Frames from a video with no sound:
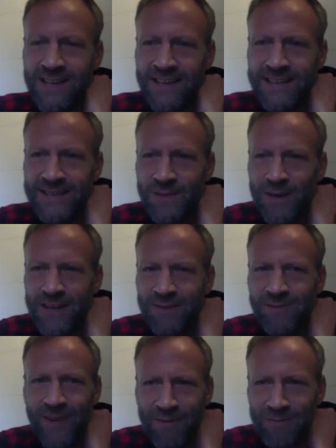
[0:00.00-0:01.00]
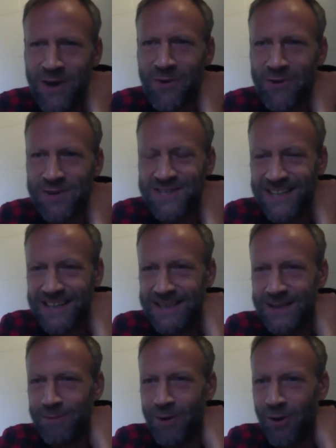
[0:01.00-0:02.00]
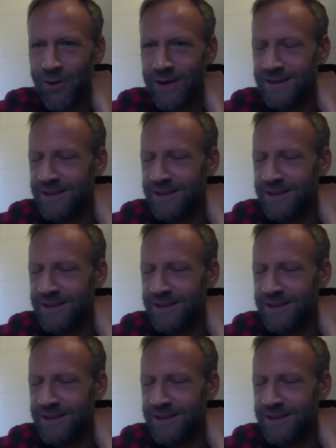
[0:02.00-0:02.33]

I need to be in a family or a team or